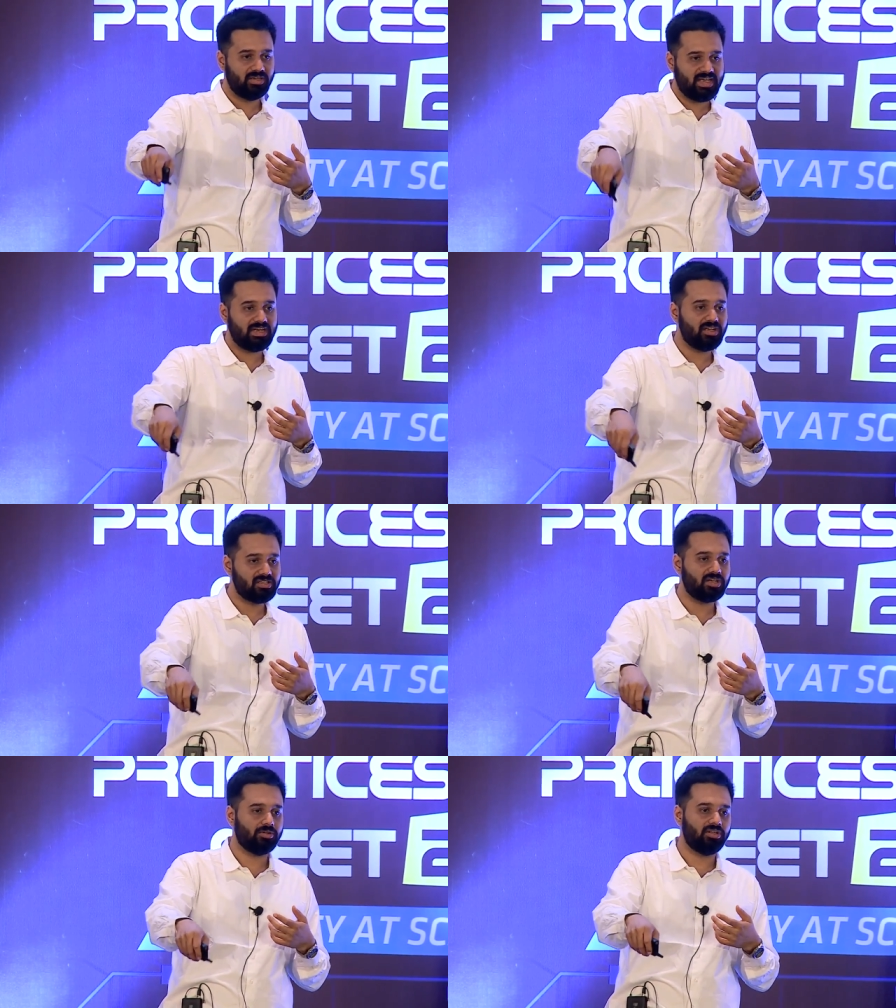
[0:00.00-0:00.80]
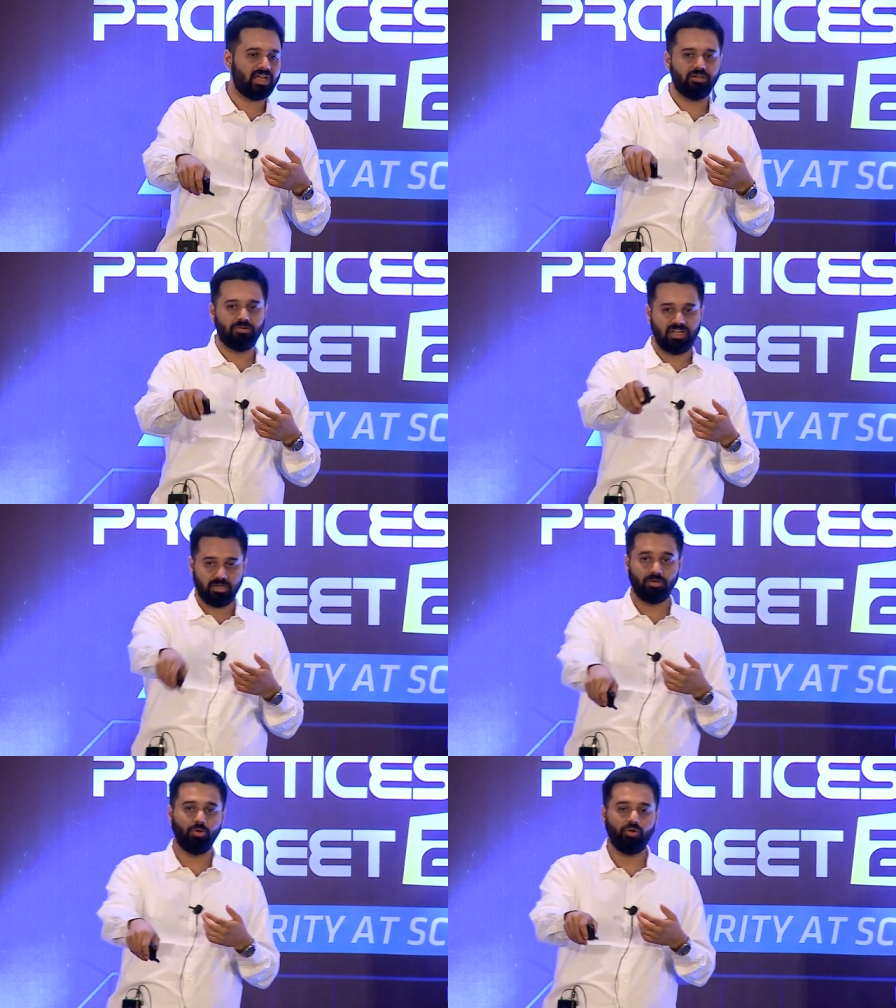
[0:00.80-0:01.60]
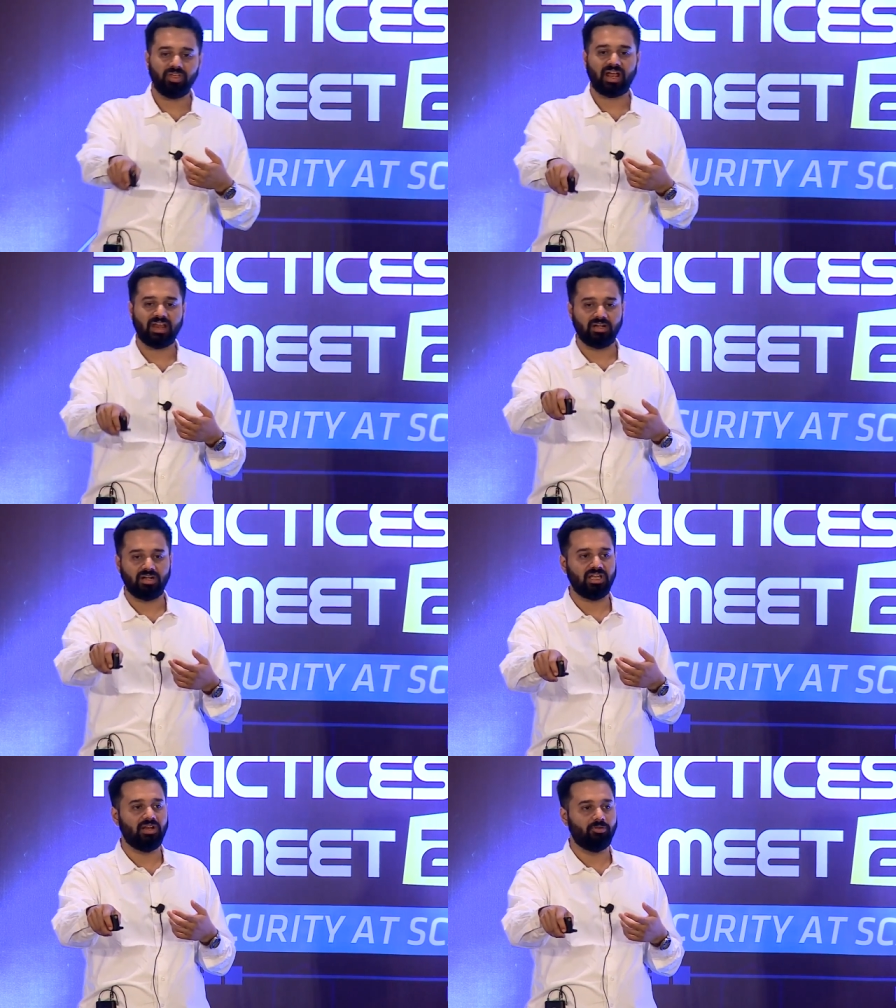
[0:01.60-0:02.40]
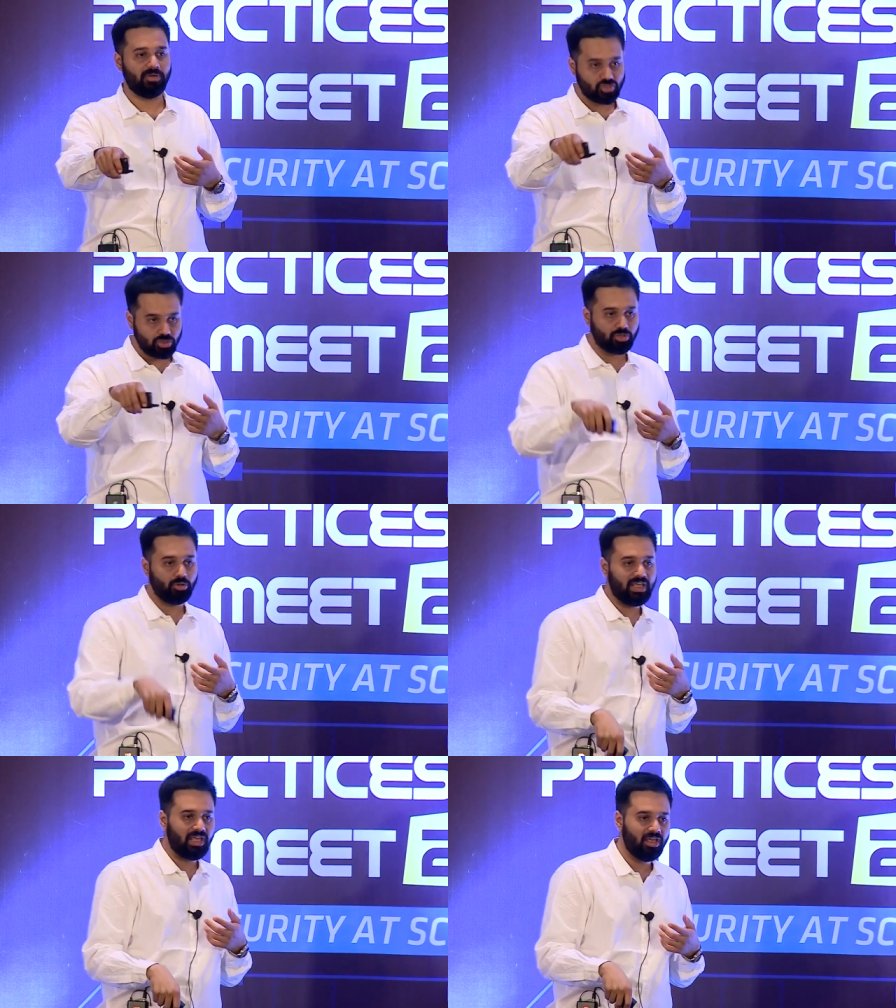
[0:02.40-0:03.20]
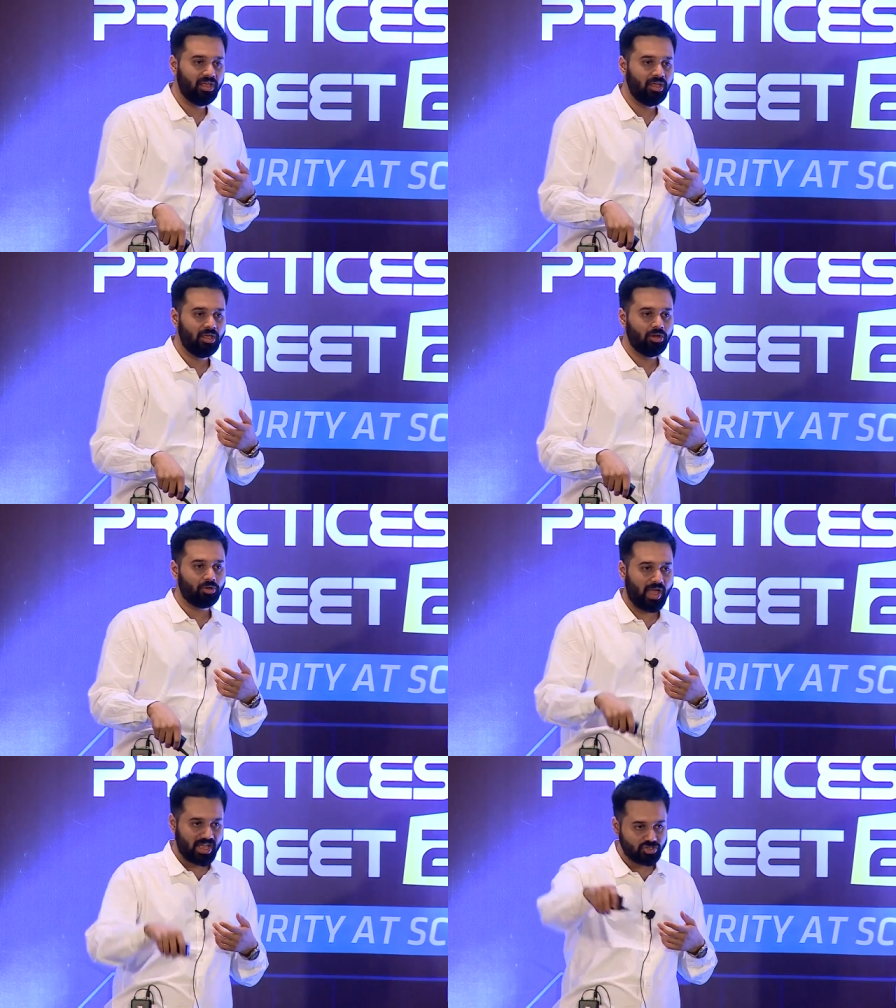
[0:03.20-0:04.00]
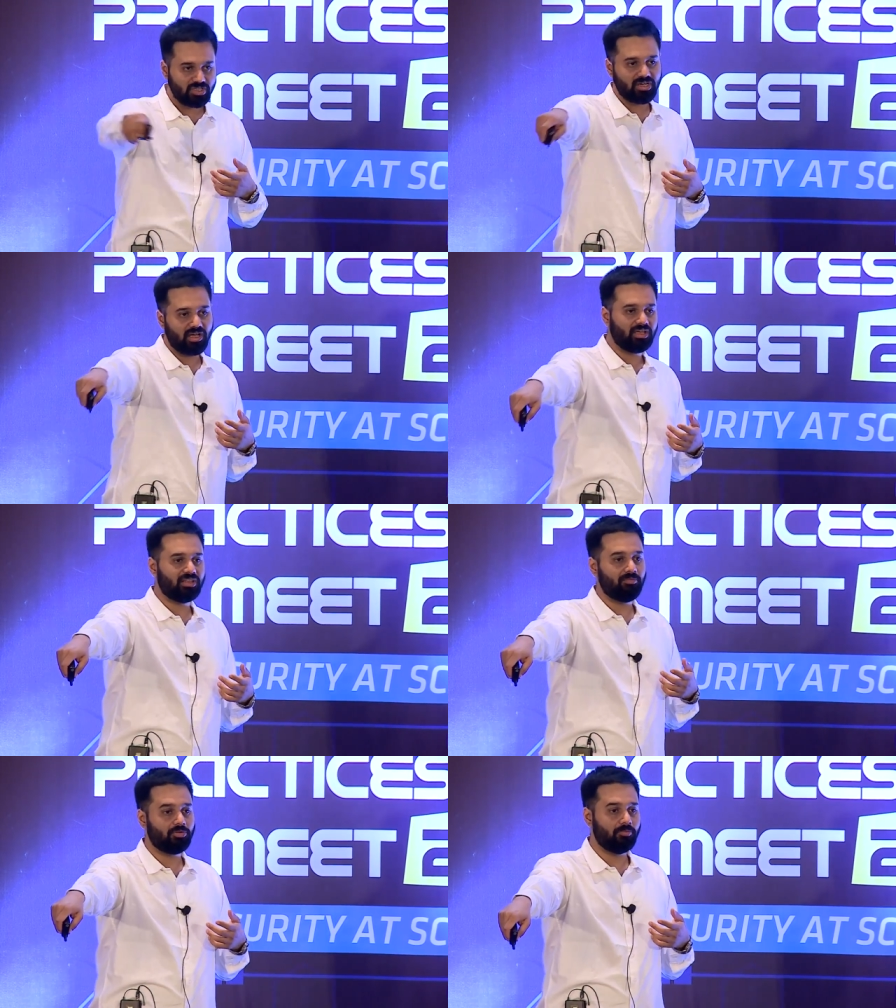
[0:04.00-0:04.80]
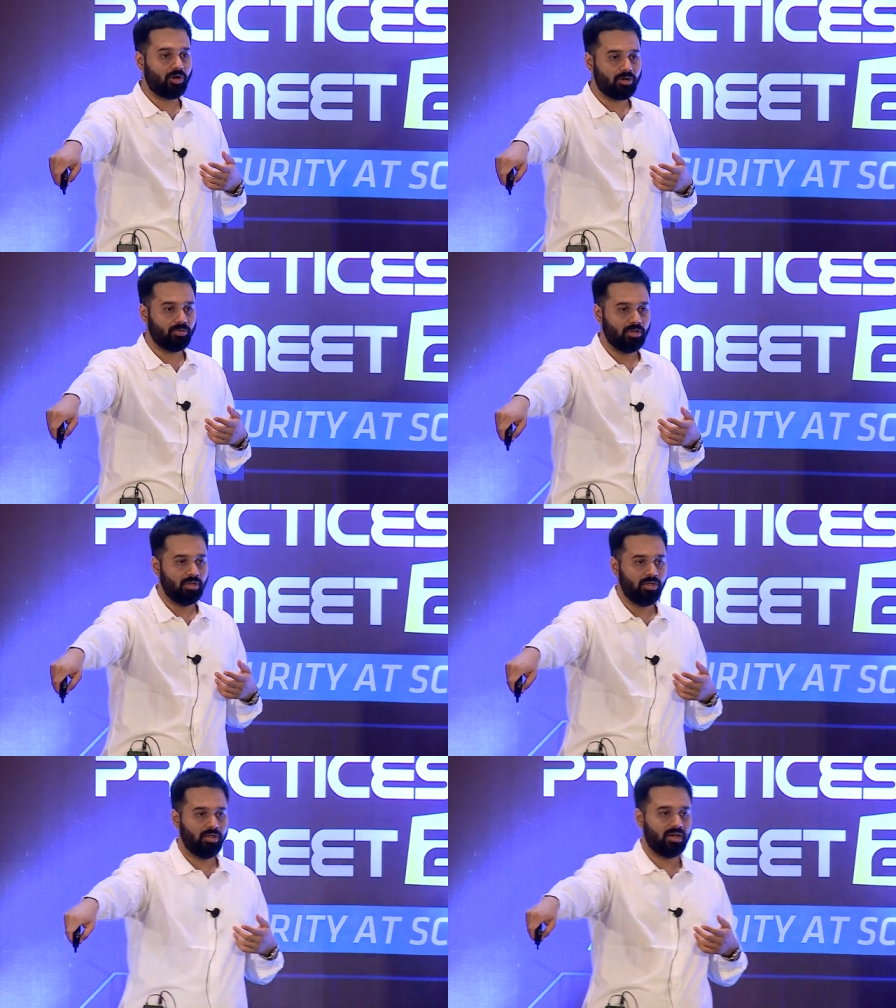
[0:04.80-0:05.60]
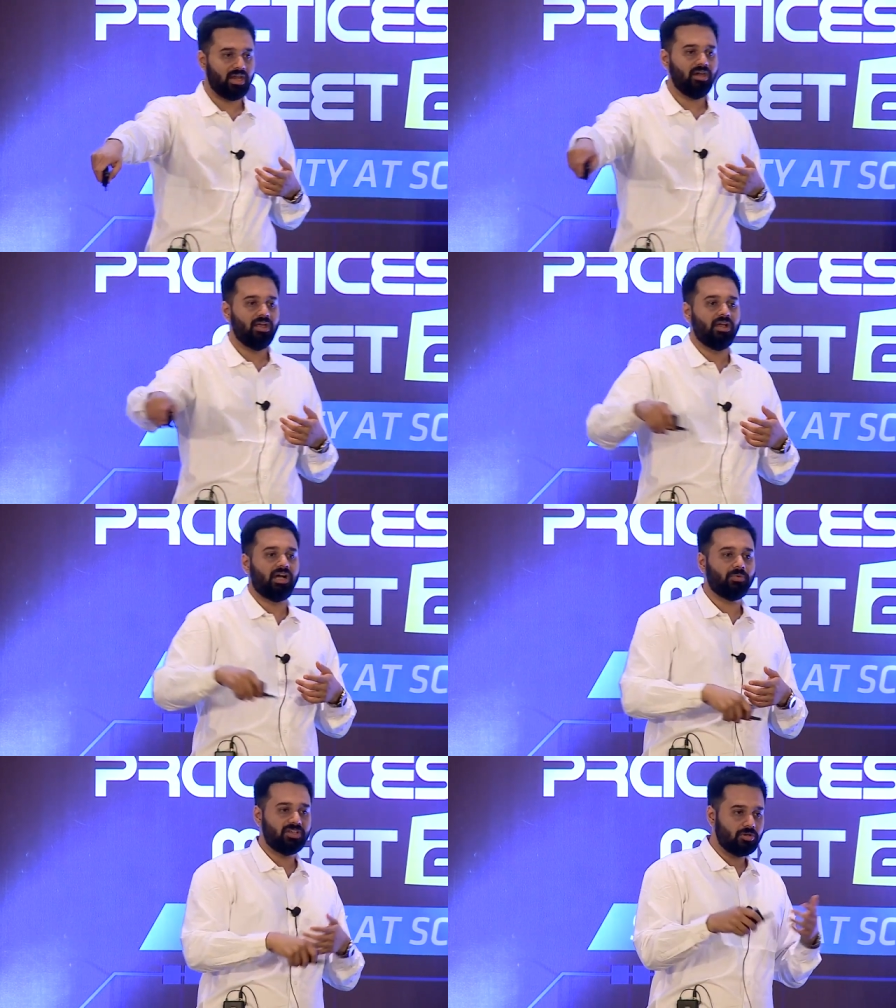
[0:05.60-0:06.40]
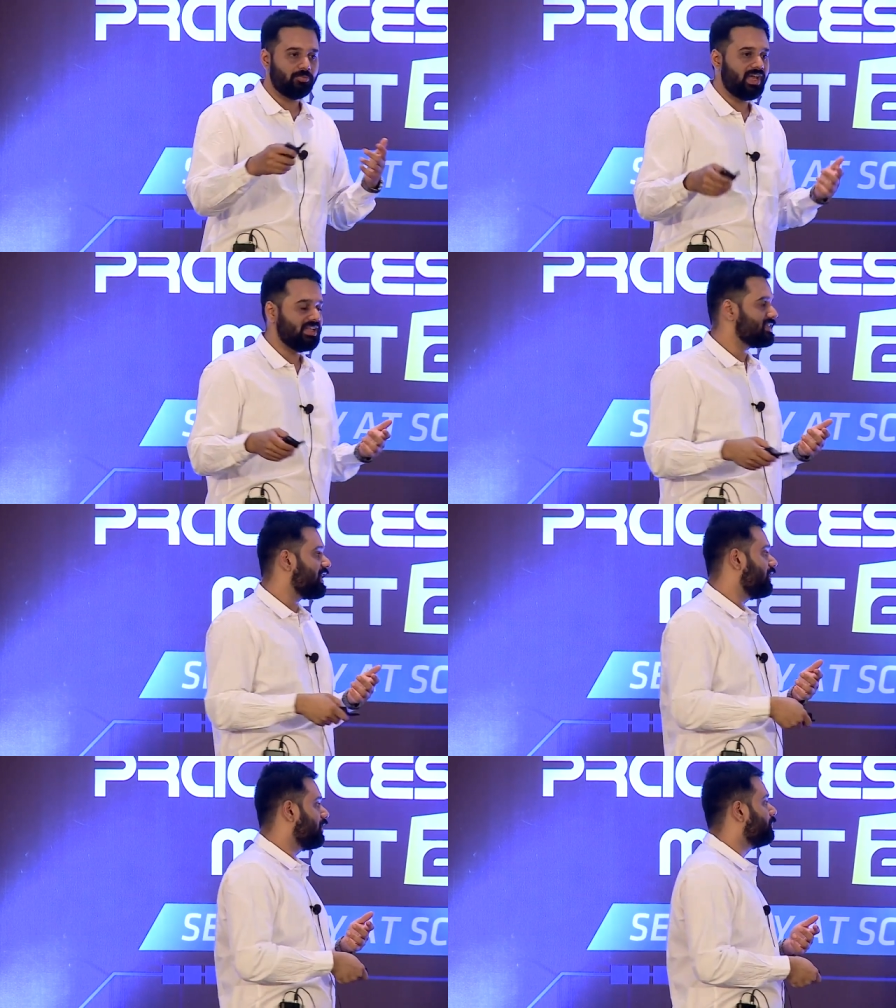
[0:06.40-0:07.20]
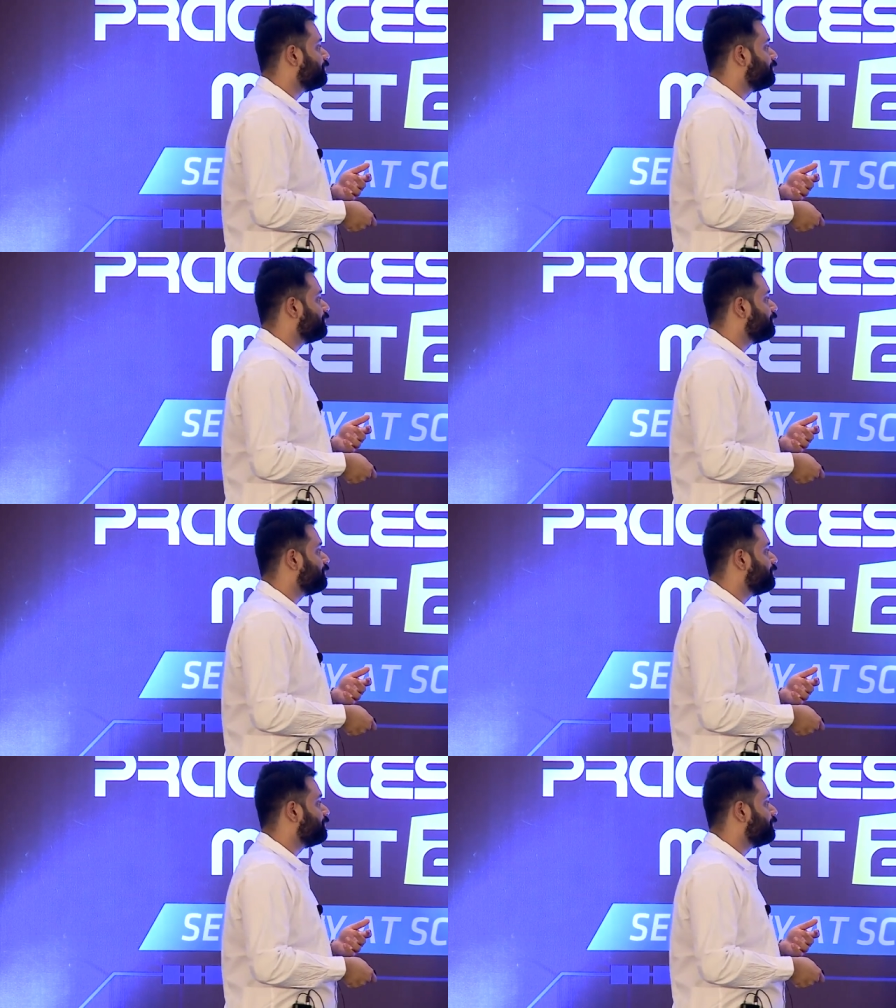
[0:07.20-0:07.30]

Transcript: 10 years down the line. You need to know that identity information today to actually target them tomorrow, right? Otherwise, you're blindsided.